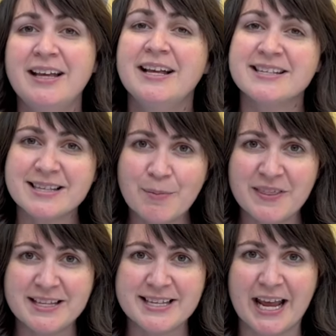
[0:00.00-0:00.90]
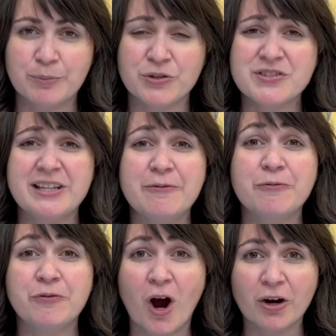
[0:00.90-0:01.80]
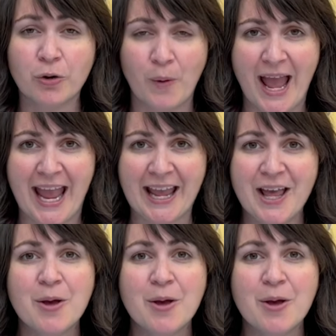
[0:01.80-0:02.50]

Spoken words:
Some of these animals live far away,